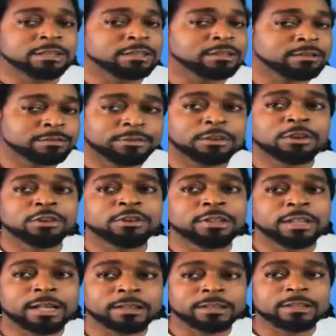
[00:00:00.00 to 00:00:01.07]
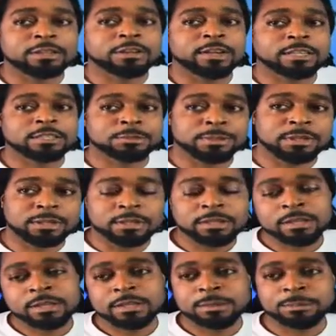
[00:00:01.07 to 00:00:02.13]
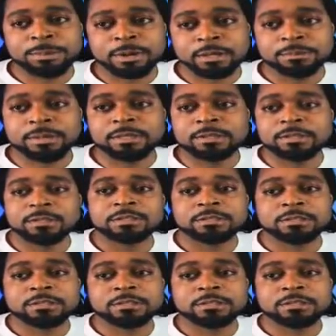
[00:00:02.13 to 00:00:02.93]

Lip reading: And following that in your SP department is